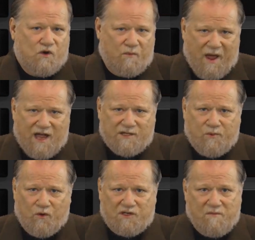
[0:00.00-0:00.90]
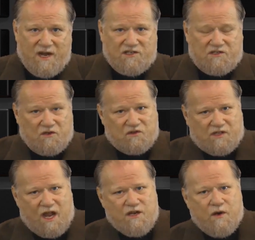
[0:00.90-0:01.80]
Her passports may still
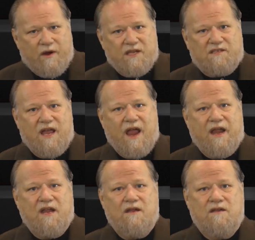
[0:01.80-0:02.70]
say USA,